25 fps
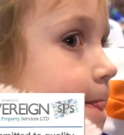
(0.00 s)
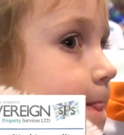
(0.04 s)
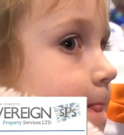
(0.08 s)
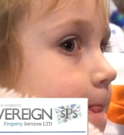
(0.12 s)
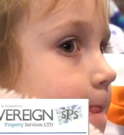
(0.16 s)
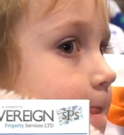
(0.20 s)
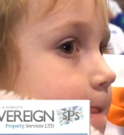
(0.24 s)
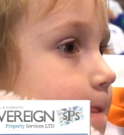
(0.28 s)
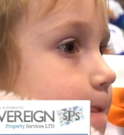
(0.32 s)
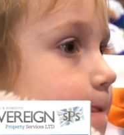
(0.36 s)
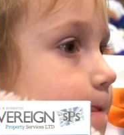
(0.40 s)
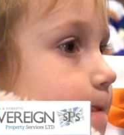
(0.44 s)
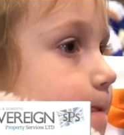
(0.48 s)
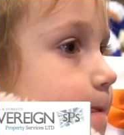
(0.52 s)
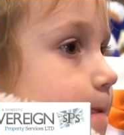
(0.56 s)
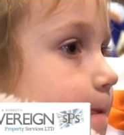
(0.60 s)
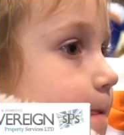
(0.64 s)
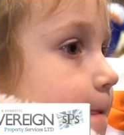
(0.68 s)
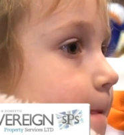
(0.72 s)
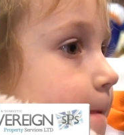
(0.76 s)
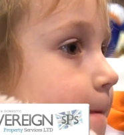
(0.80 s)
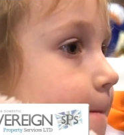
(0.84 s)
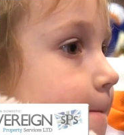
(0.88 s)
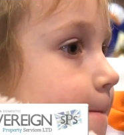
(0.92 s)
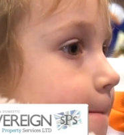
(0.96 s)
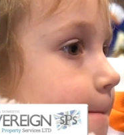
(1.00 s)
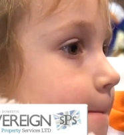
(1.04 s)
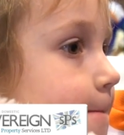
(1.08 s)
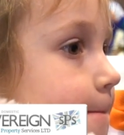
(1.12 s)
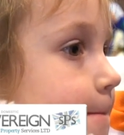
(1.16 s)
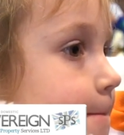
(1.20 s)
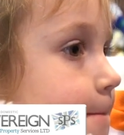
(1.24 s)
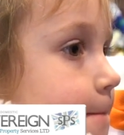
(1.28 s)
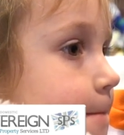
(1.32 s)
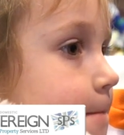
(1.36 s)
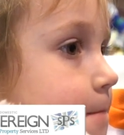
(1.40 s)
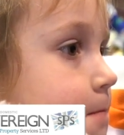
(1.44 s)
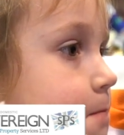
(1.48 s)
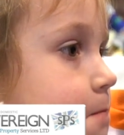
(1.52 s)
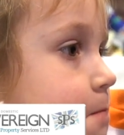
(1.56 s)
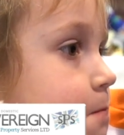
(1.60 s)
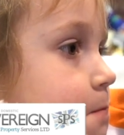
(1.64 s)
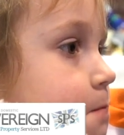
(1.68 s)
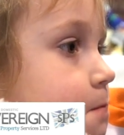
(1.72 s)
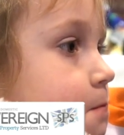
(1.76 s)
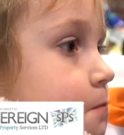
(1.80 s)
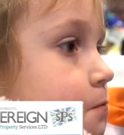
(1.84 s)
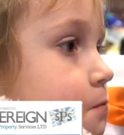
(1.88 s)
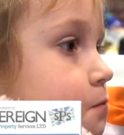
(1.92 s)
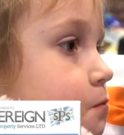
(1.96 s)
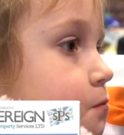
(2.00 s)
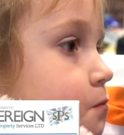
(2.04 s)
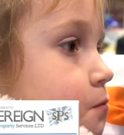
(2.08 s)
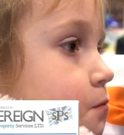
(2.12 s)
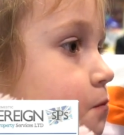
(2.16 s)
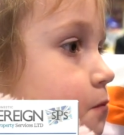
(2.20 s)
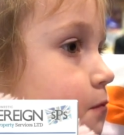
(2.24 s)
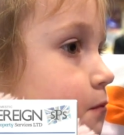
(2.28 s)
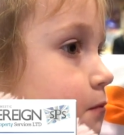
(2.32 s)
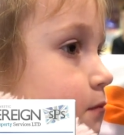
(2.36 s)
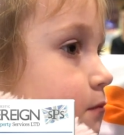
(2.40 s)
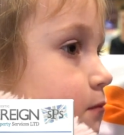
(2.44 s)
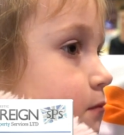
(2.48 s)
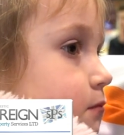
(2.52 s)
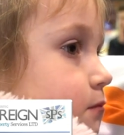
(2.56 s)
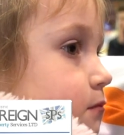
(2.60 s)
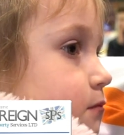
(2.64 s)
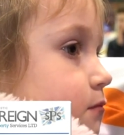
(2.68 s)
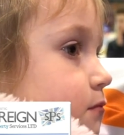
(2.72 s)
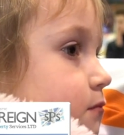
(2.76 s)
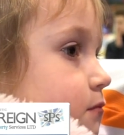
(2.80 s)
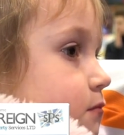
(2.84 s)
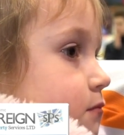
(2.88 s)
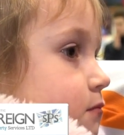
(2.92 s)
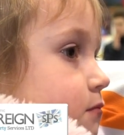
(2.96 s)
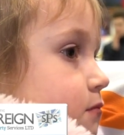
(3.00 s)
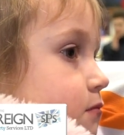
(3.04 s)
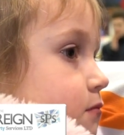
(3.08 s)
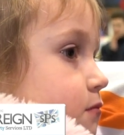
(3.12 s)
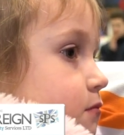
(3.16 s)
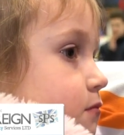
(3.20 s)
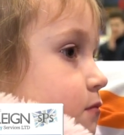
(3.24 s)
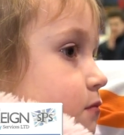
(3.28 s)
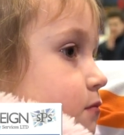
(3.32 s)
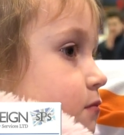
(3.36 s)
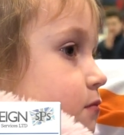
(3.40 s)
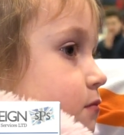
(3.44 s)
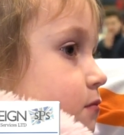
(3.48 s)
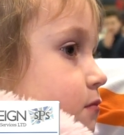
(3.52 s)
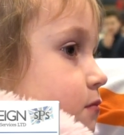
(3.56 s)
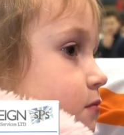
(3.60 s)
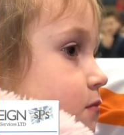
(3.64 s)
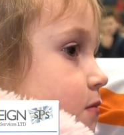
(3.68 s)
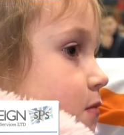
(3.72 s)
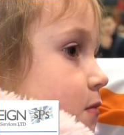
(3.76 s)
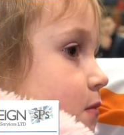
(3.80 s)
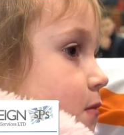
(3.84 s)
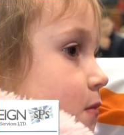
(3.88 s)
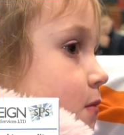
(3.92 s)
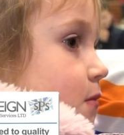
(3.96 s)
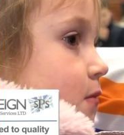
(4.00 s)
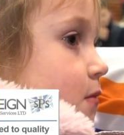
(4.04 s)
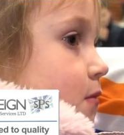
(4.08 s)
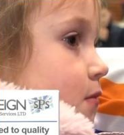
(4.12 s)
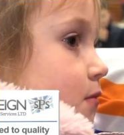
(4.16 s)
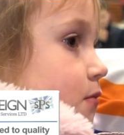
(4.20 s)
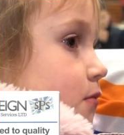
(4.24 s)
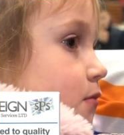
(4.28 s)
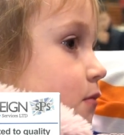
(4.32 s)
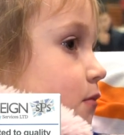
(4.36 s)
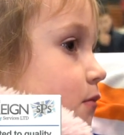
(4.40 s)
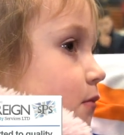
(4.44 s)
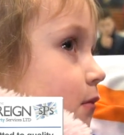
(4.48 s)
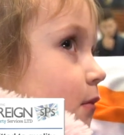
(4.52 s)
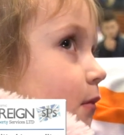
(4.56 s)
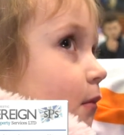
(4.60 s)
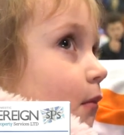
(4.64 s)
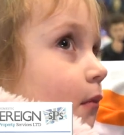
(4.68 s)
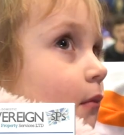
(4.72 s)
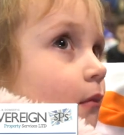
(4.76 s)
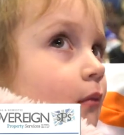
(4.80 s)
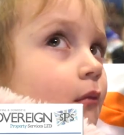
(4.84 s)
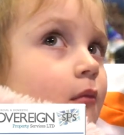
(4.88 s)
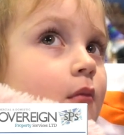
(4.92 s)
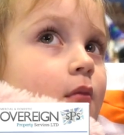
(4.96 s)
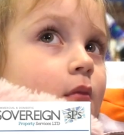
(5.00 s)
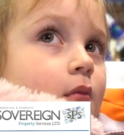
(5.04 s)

(silent)